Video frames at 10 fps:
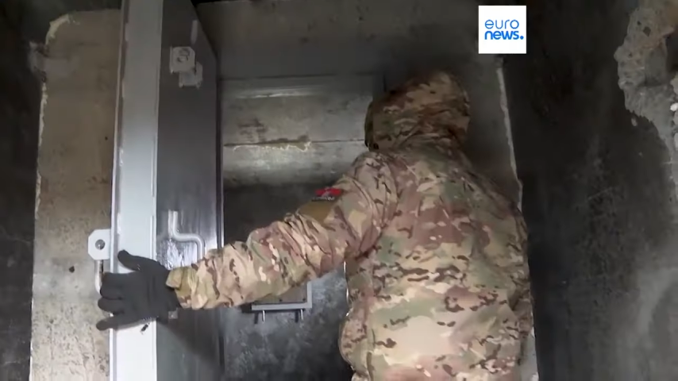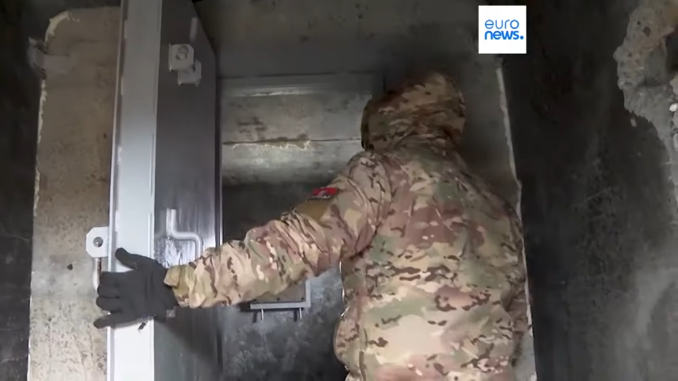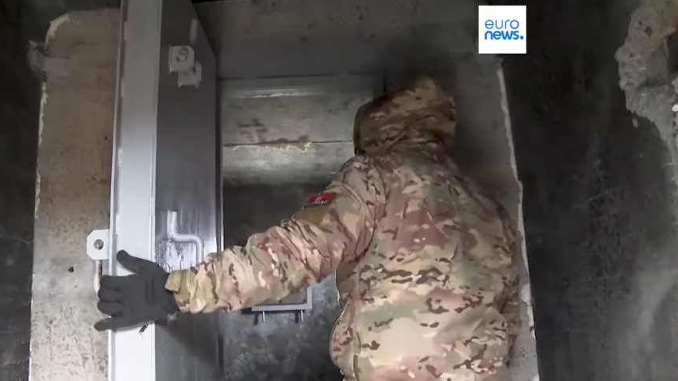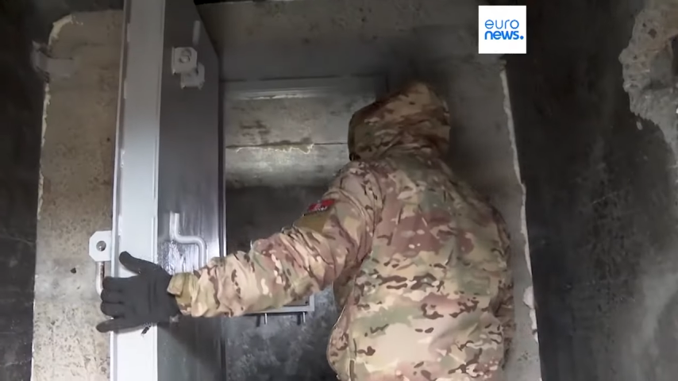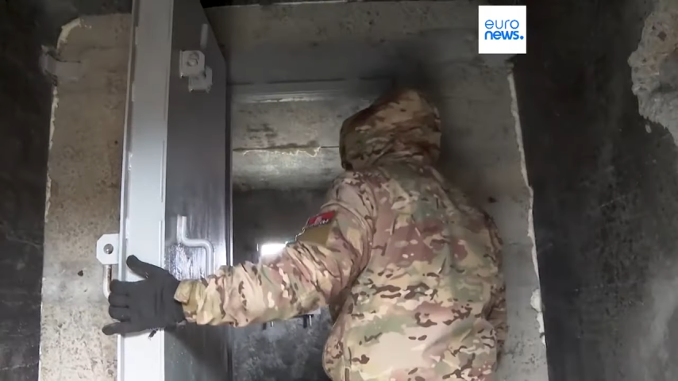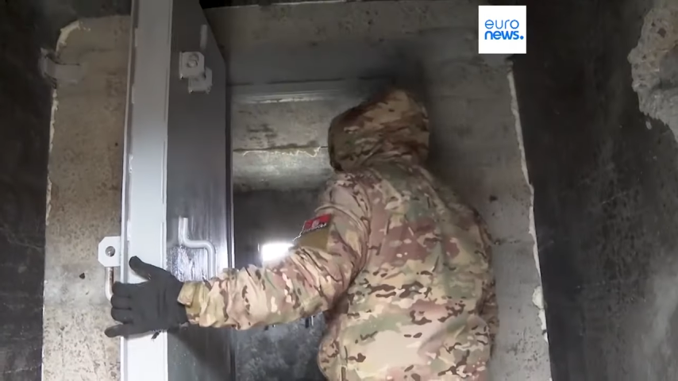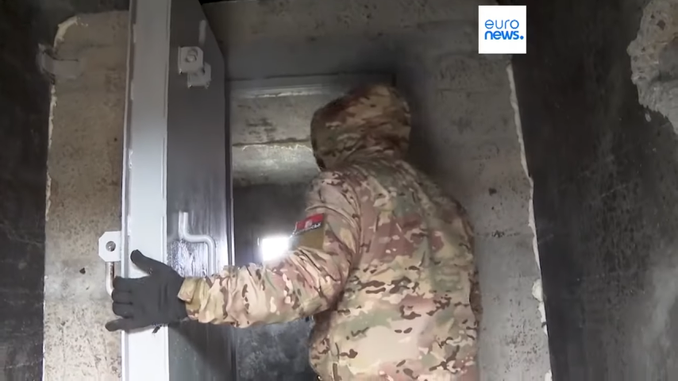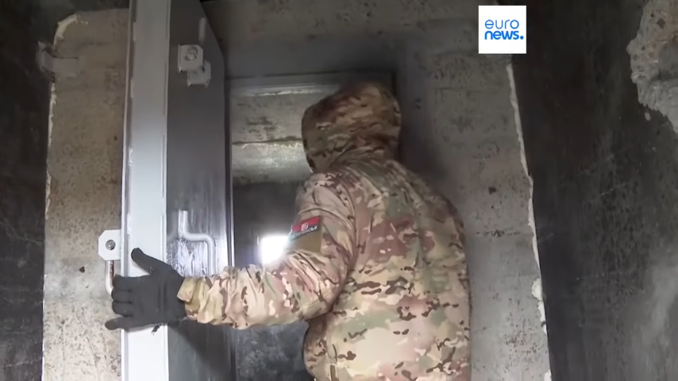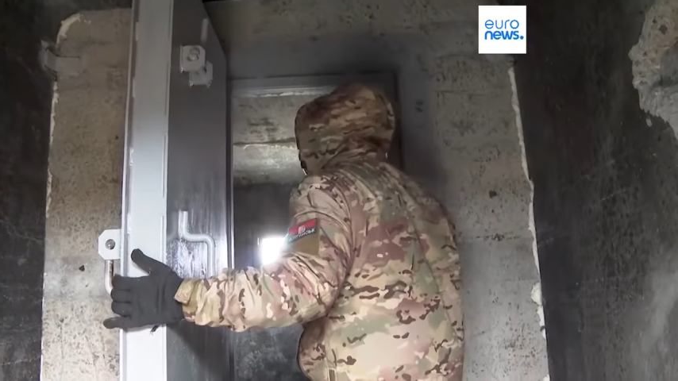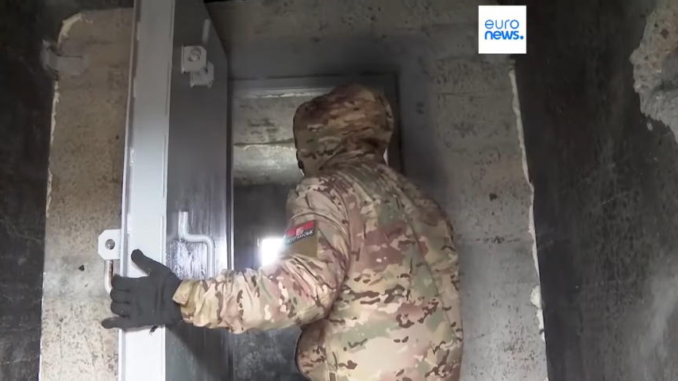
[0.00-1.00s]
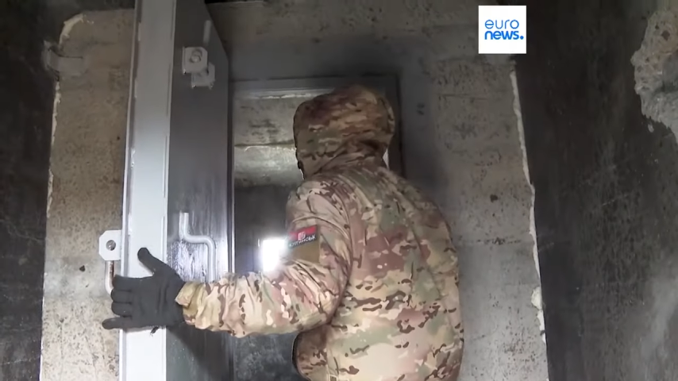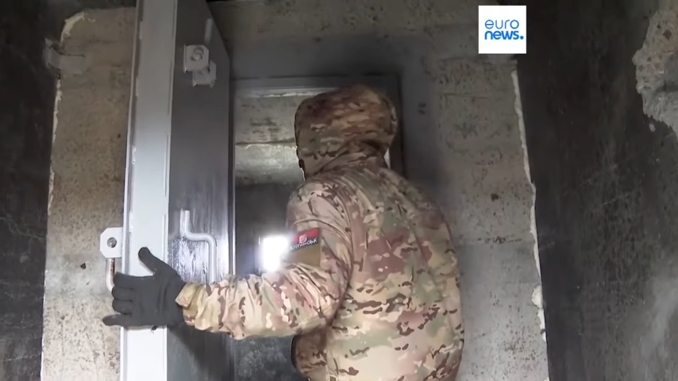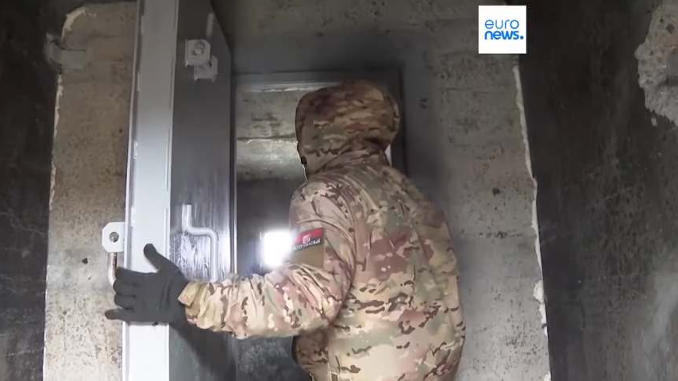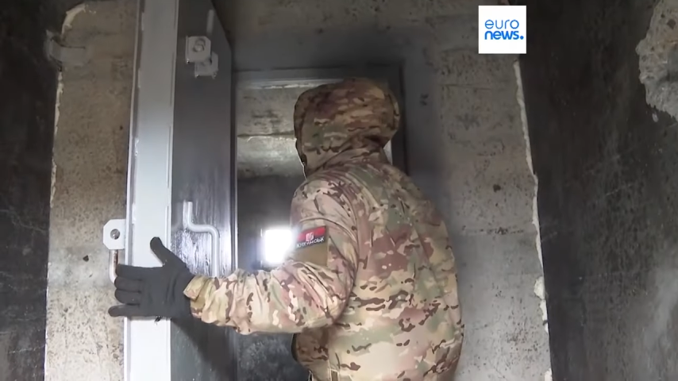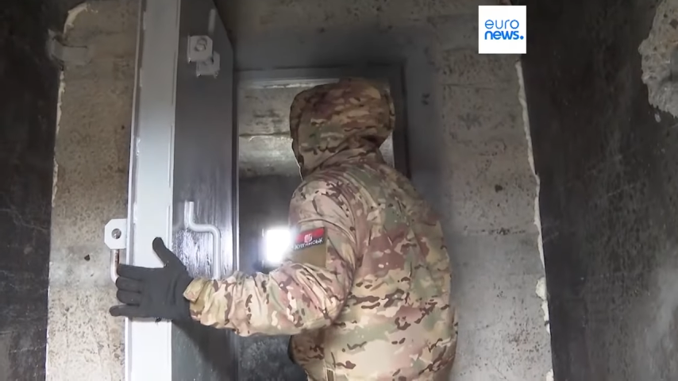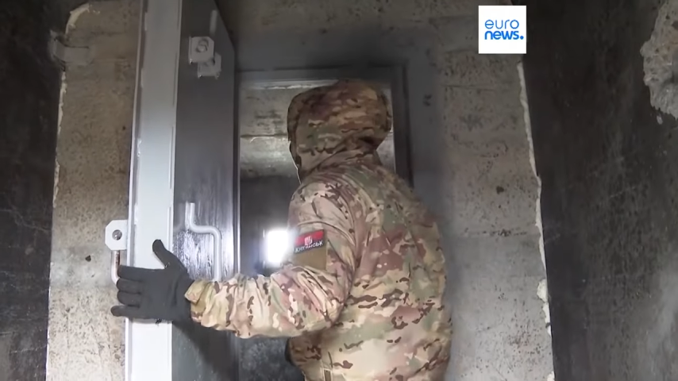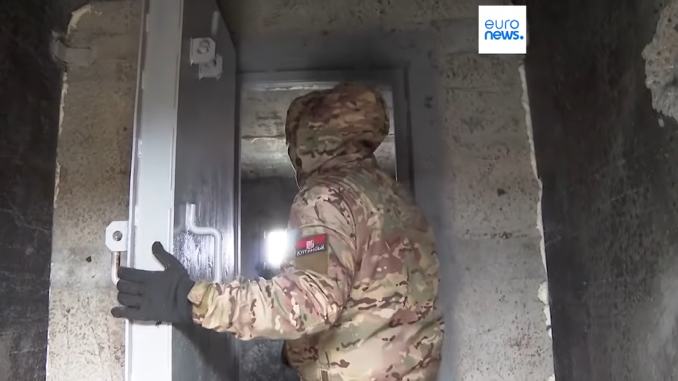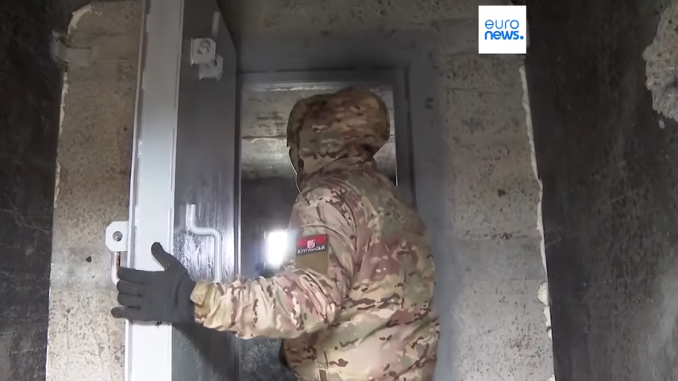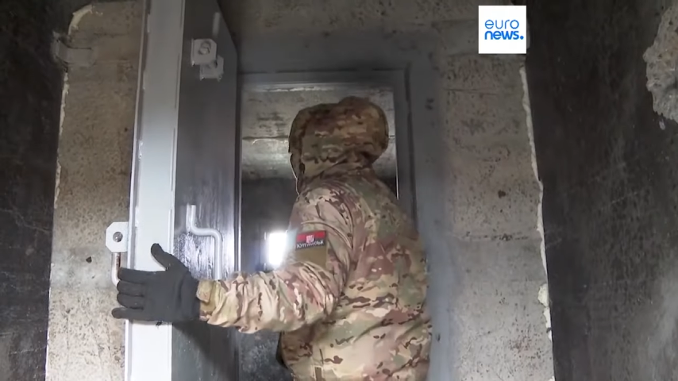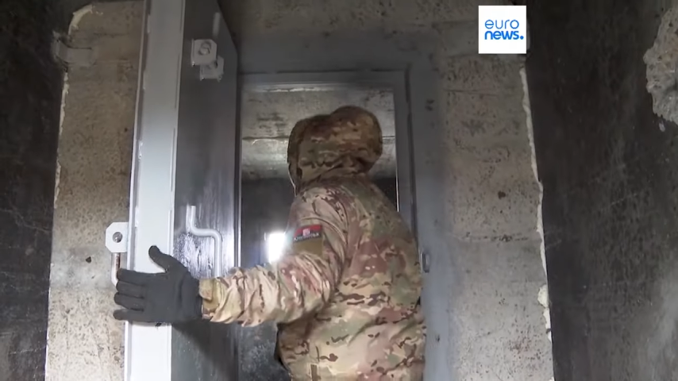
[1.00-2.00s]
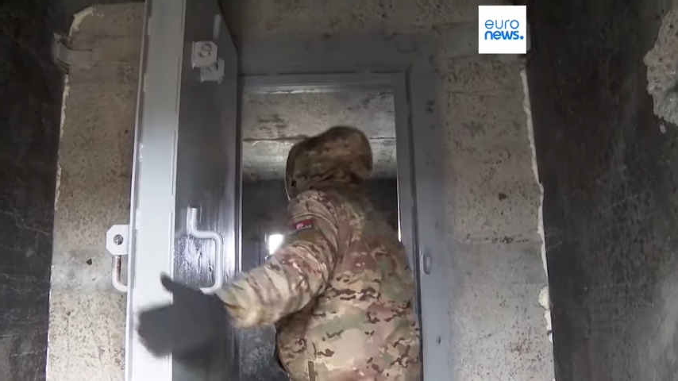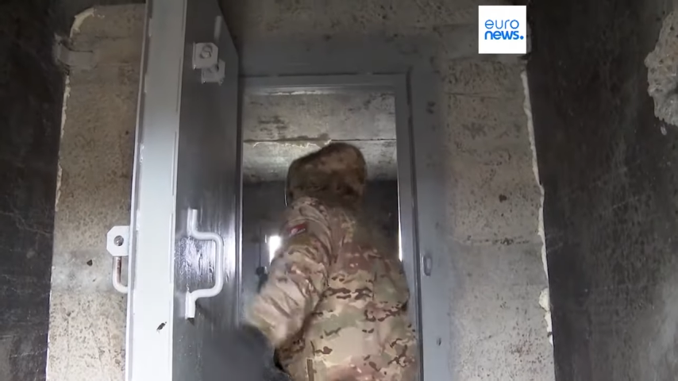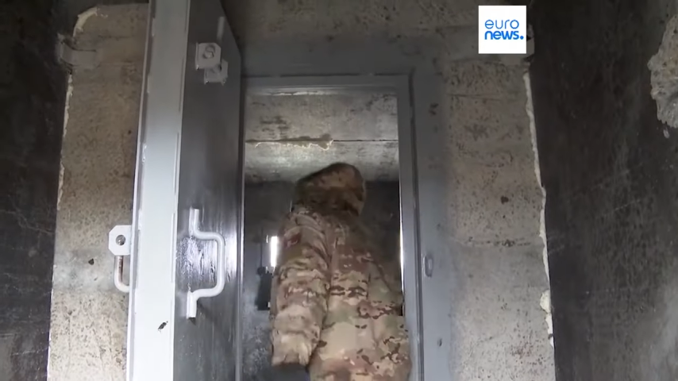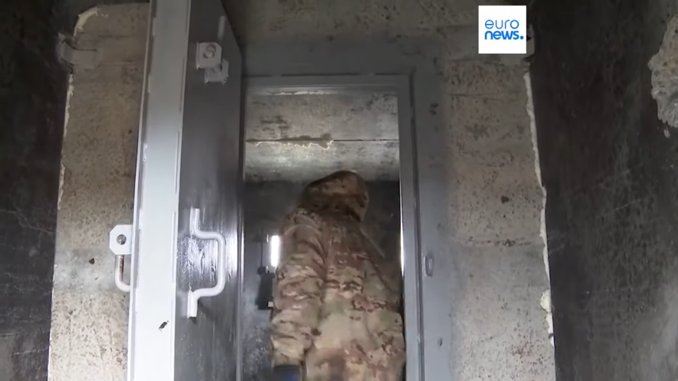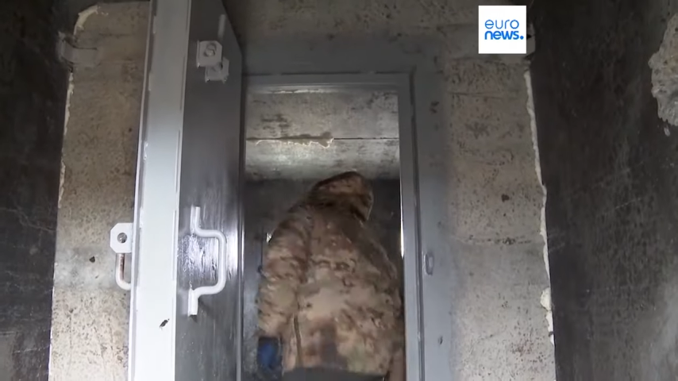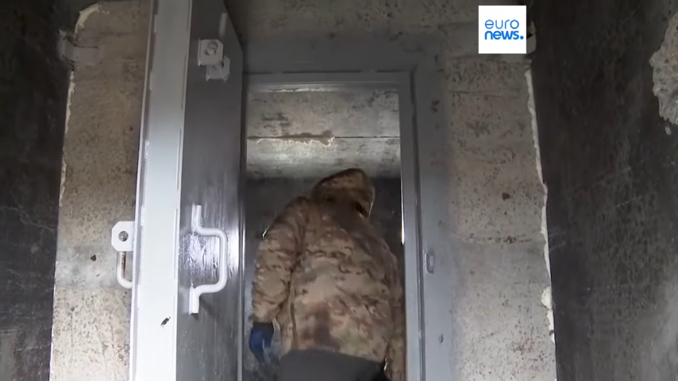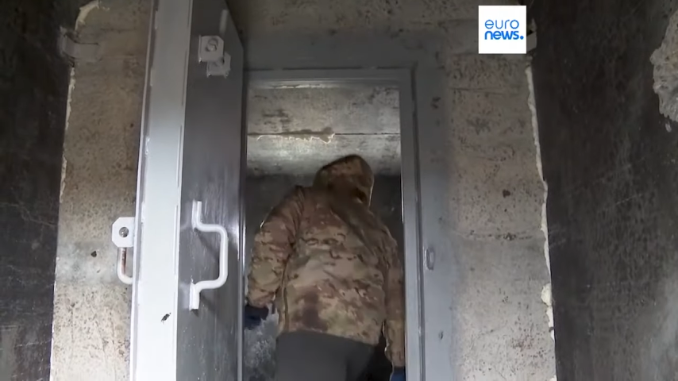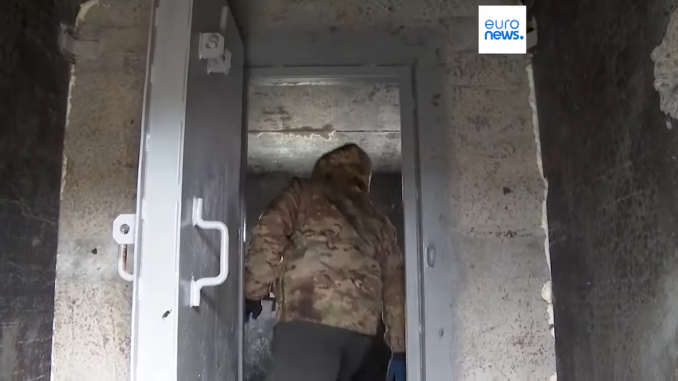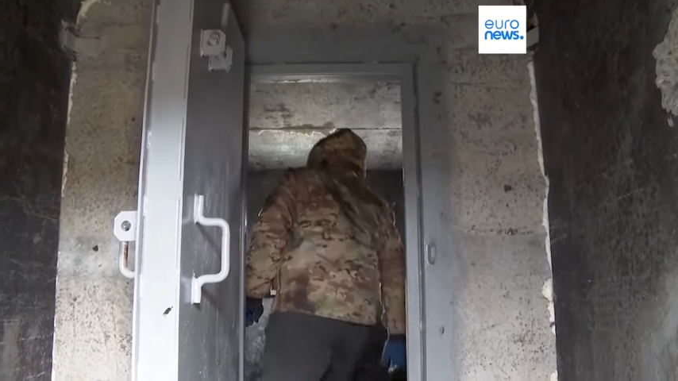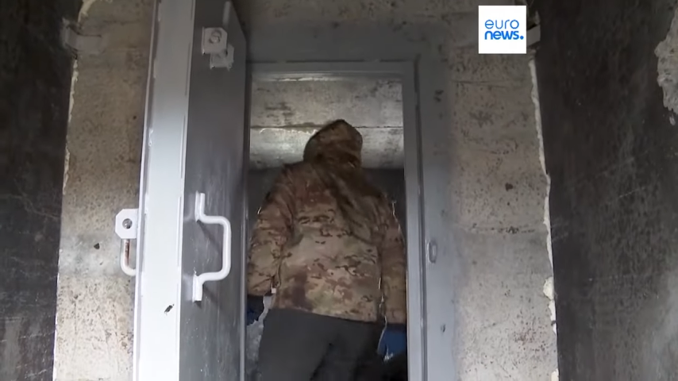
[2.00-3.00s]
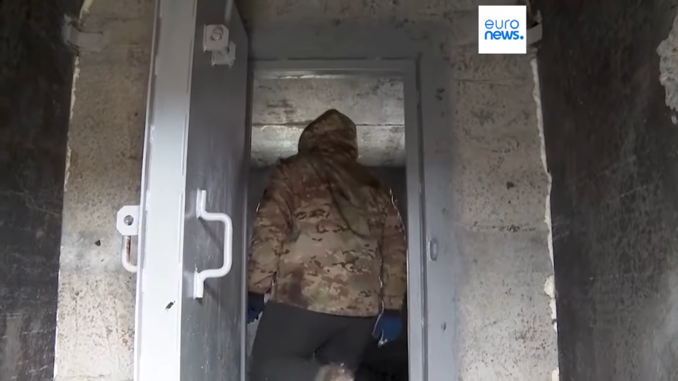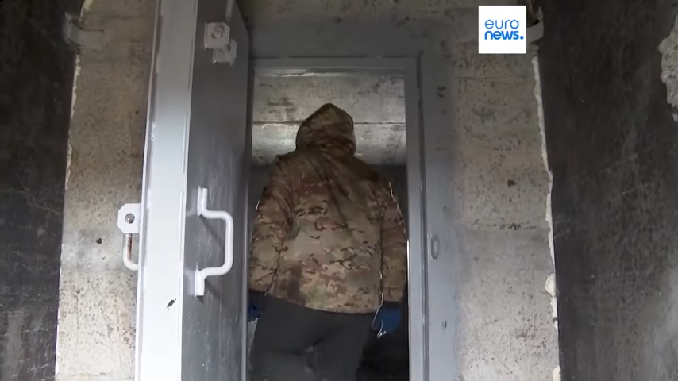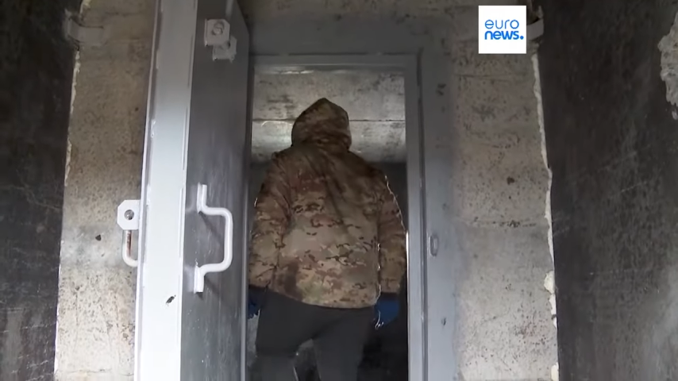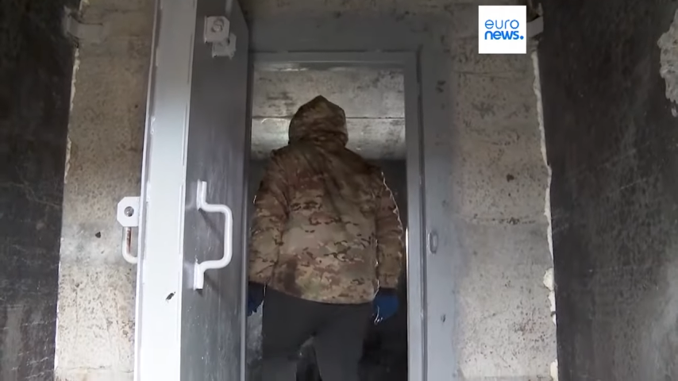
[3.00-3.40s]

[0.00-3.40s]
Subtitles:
No face is visible, so there are no lips to read.